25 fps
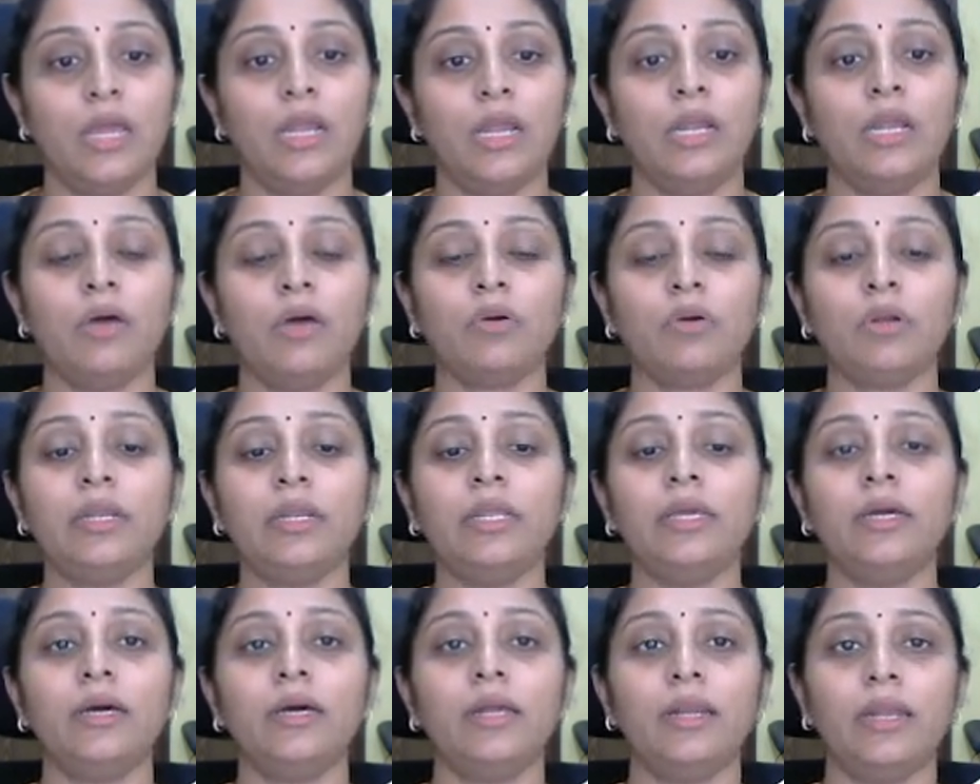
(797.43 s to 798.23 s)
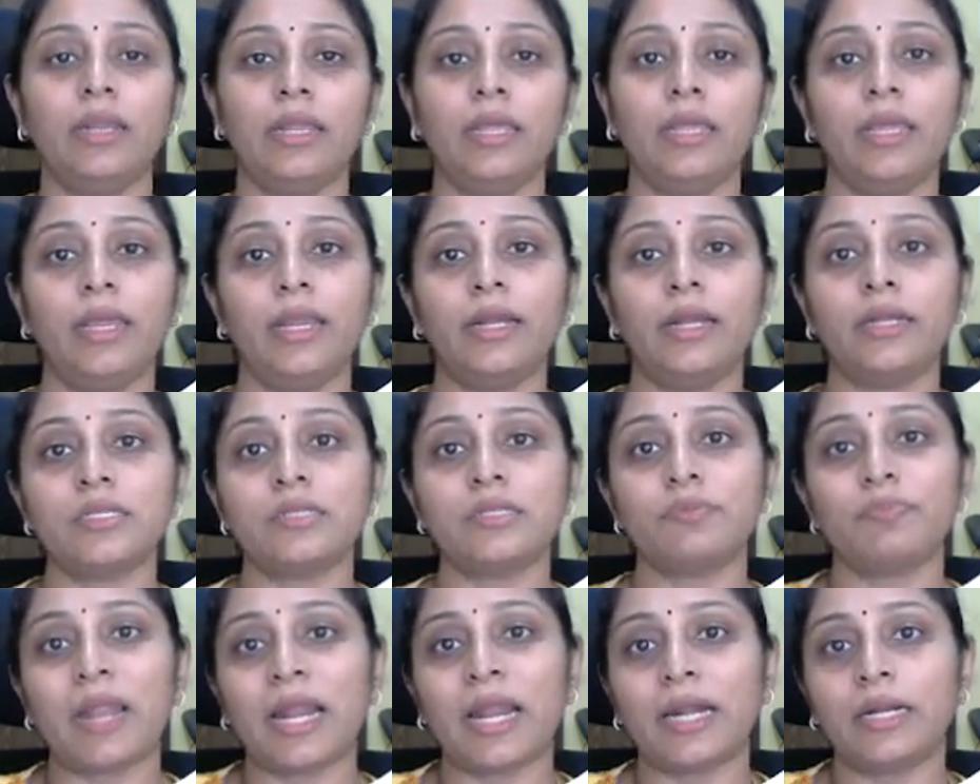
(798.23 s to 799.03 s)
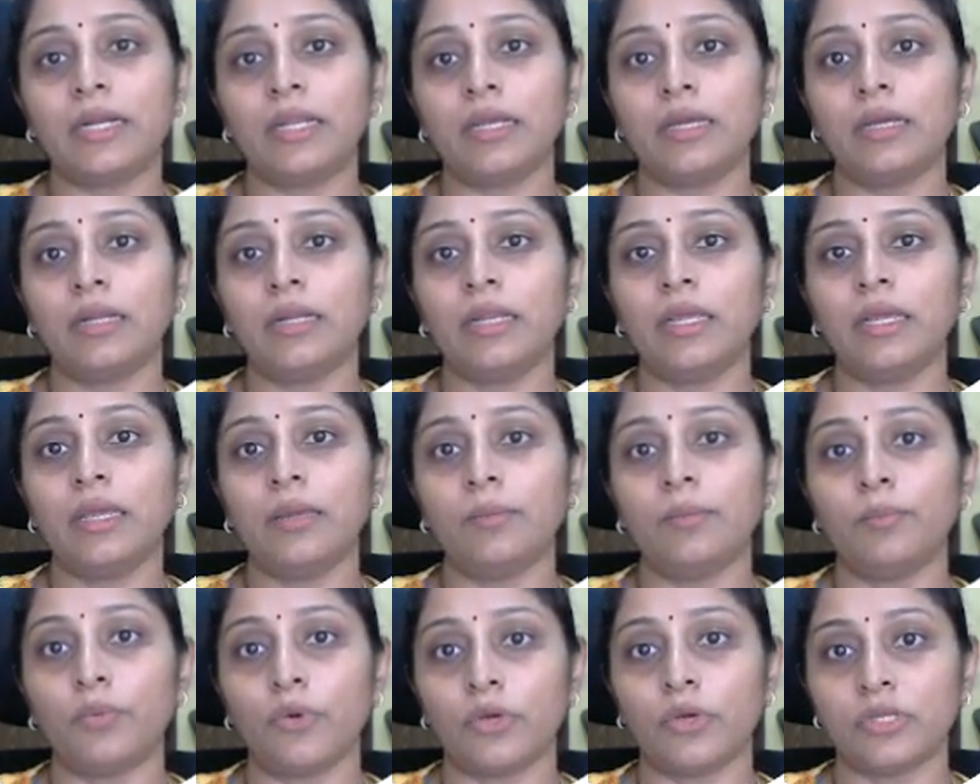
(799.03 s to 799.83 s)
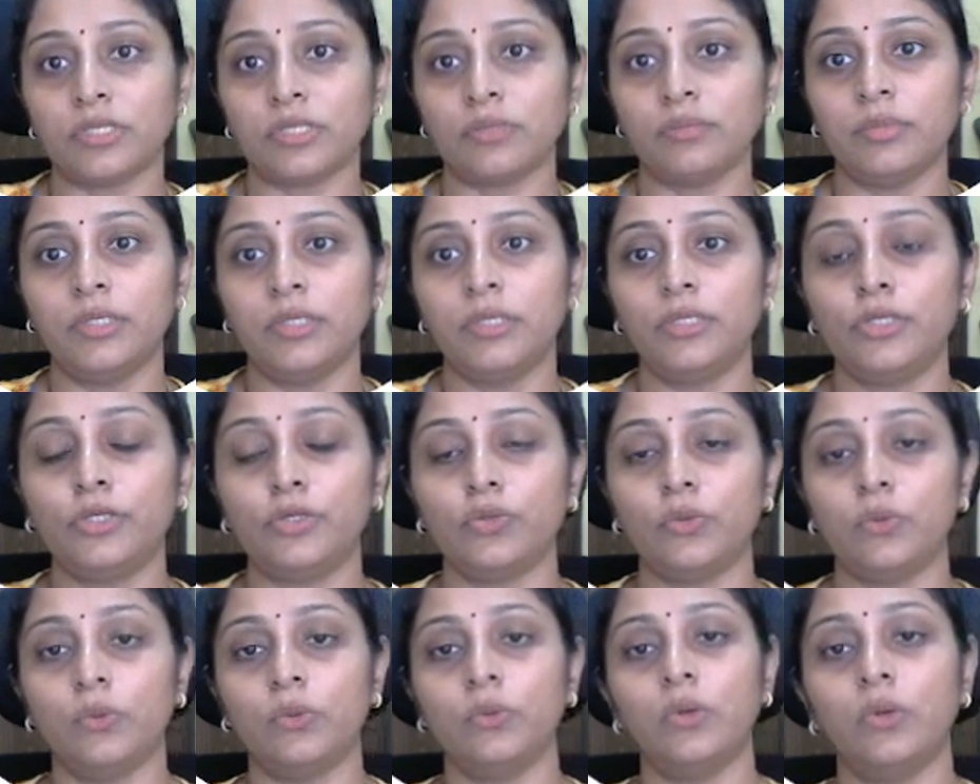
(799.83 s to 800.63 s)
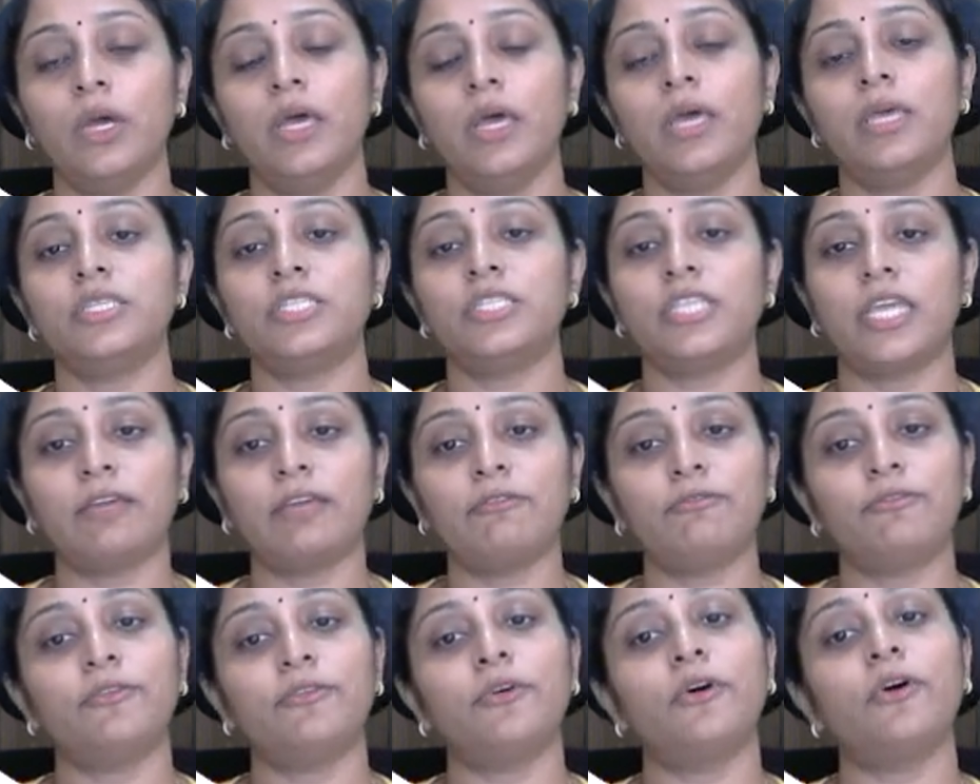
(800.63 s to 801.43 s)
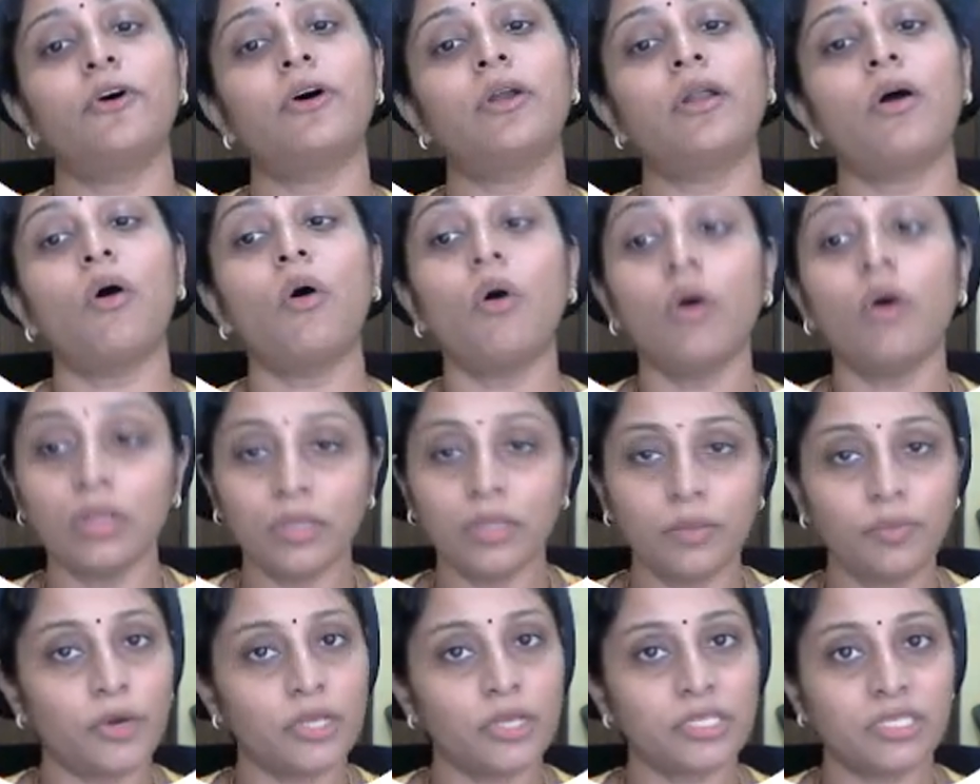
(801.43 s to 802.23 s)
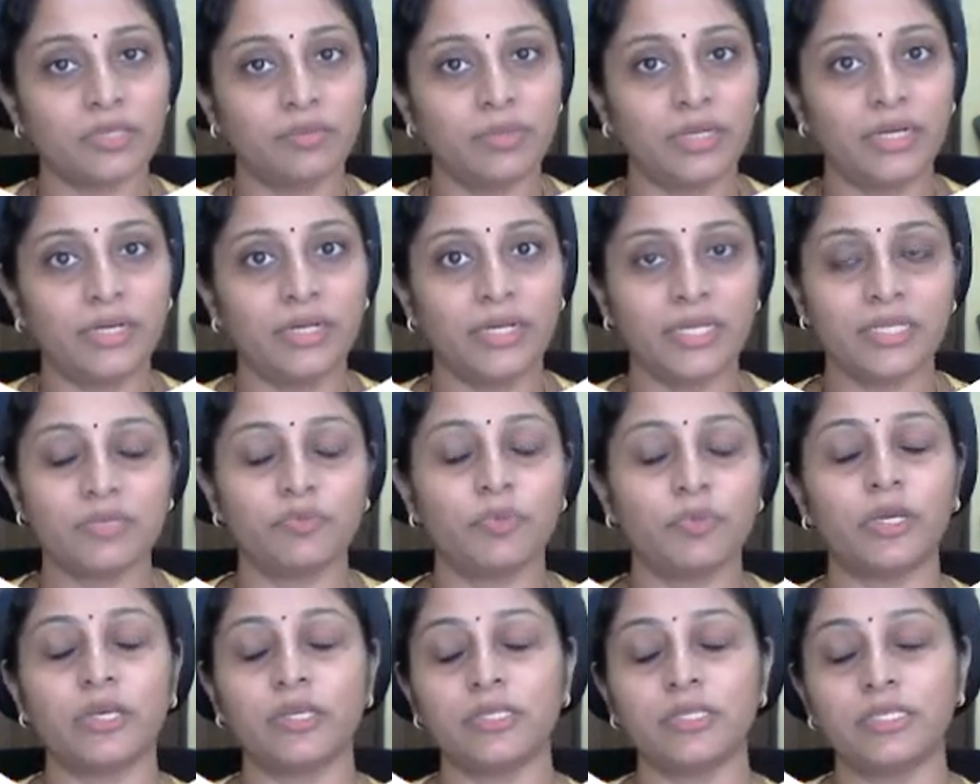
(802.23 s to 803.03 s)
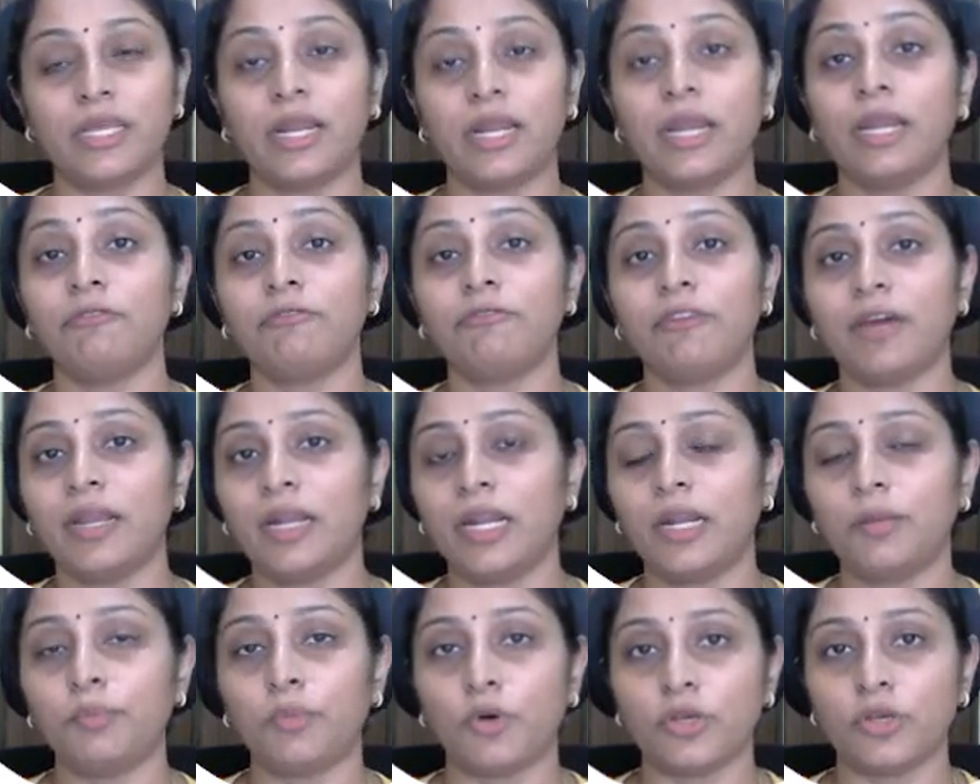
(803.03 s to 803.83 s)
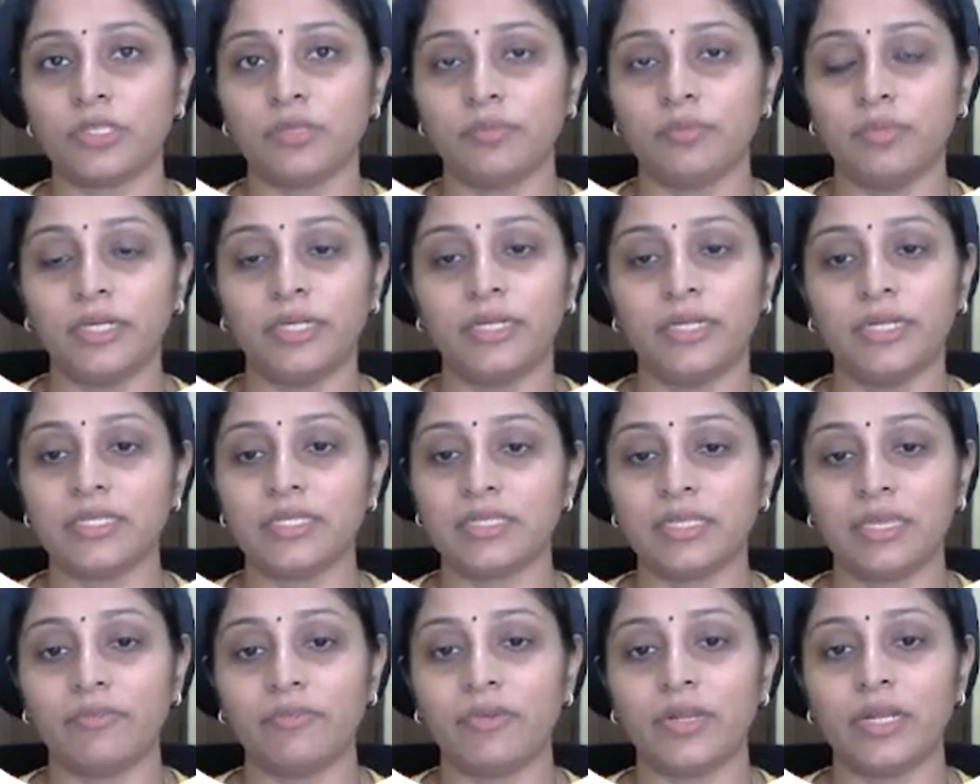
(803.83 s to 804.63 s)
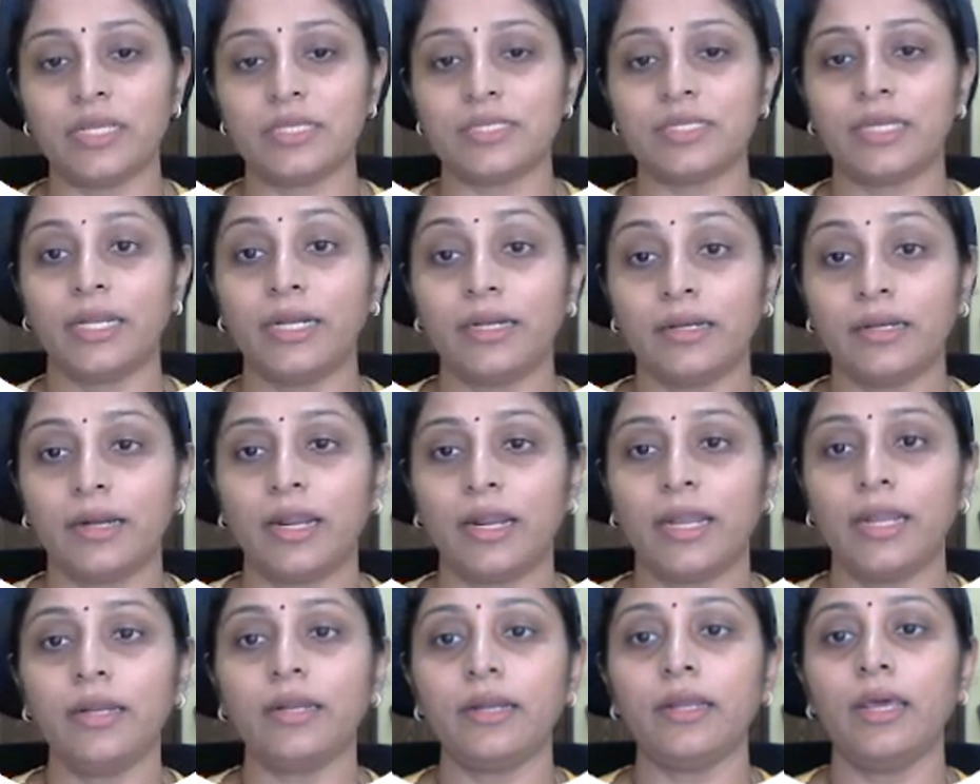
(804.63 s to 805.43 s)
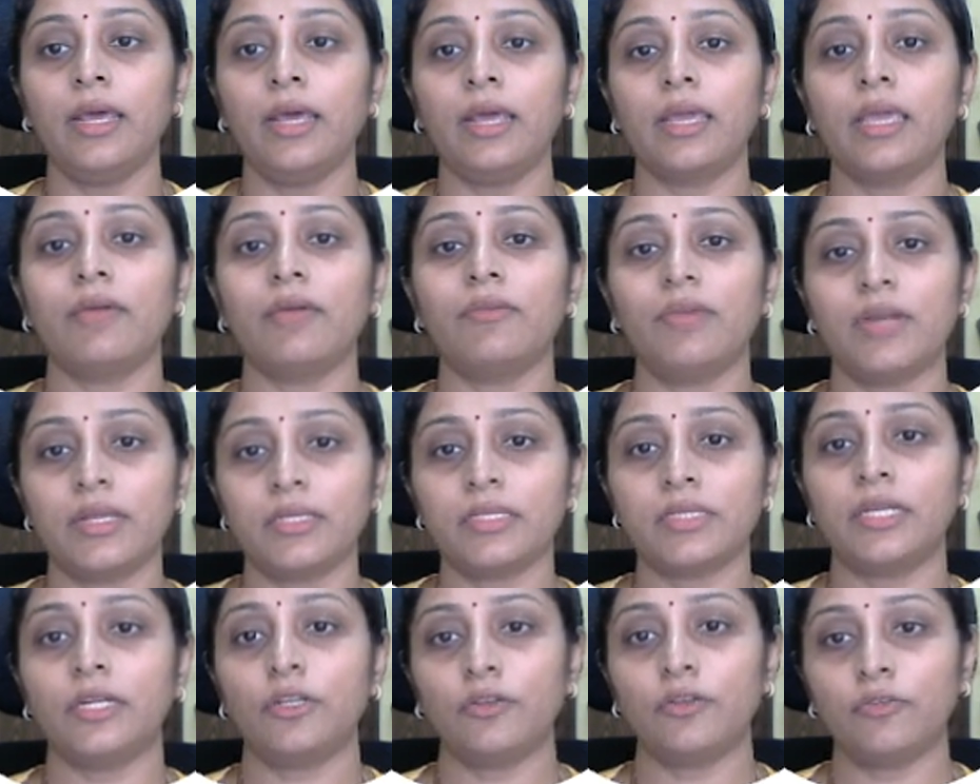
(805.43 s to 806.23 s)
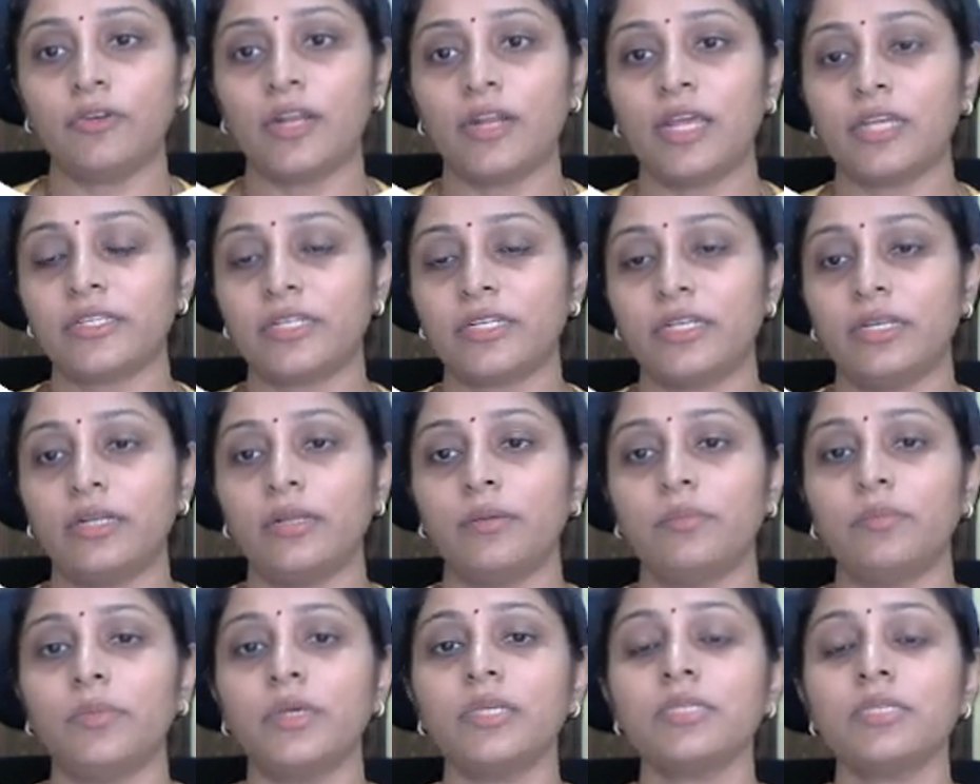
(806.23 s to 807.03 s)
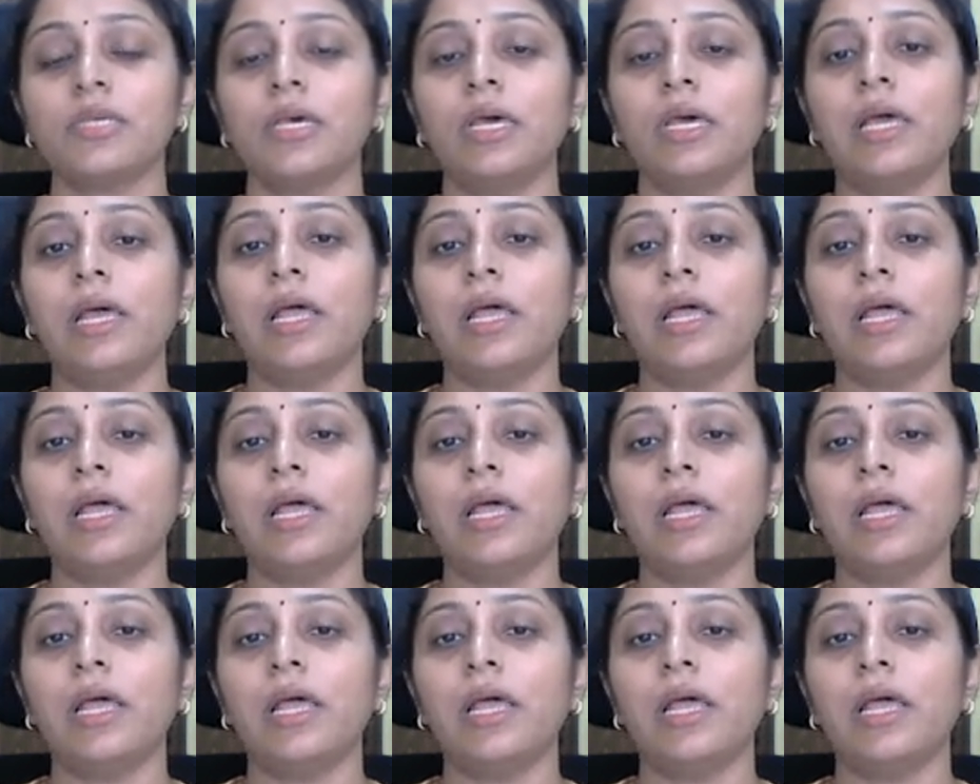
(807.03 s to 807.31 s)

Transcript: Now clearly it is practically impossible to check for all the possibilities because there are infinite possibilities given a set, right? Given a set of rational numbers.